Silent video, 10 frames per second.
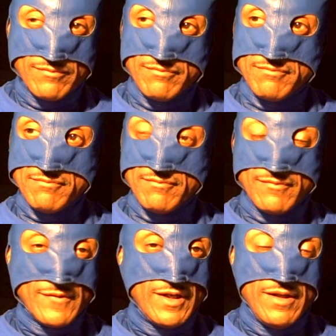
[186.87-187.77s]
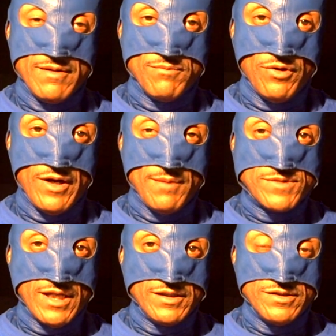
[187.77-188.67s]
Boy, I'm
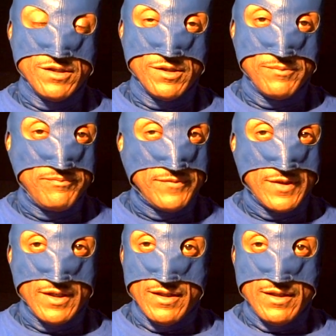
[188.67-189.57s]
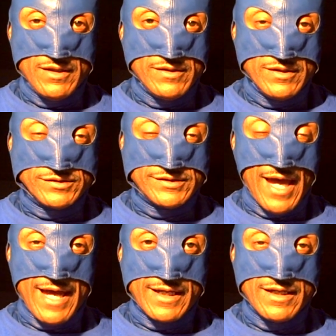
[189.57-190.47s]
telling you. The
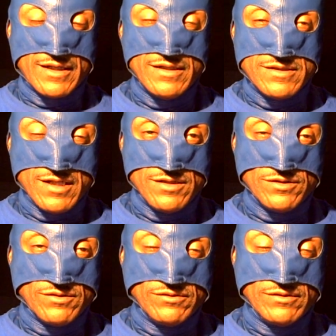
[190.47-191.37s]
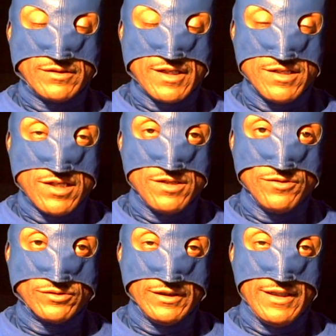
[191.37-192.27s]
saga
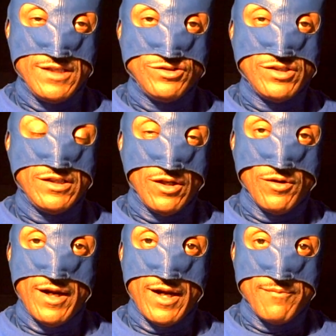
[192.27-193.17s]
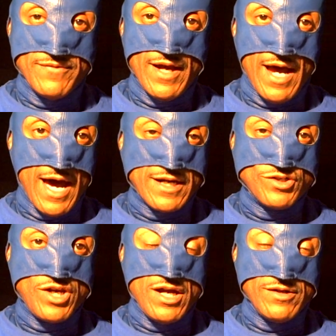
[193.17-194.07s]
continues. Lindsay Lohan, out of
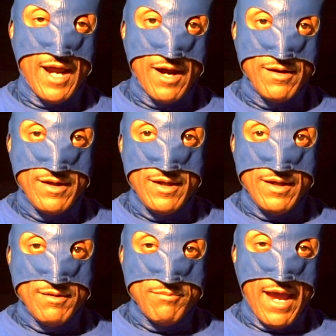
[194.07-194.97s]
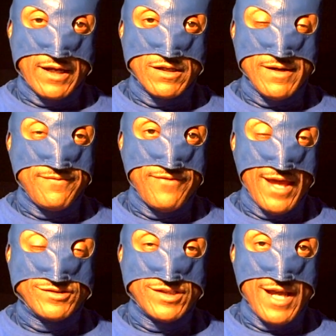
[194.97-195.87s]
jail now, back in a
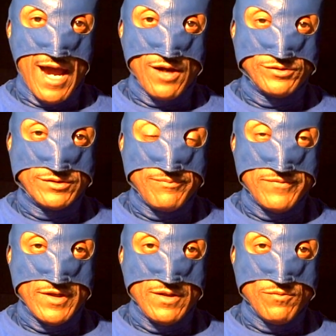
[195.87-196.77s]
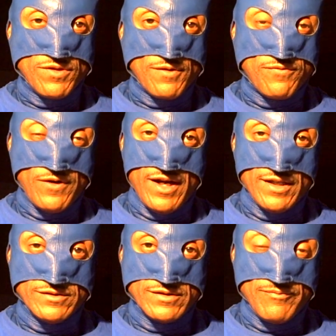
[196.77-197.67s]
fancy house with her
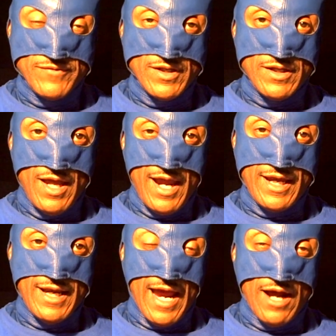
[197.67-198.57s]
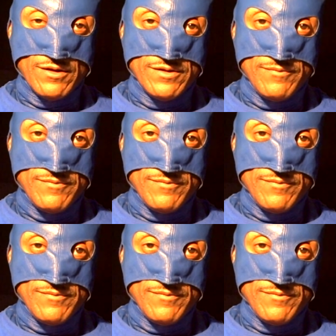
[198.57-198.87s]
friends, hanging out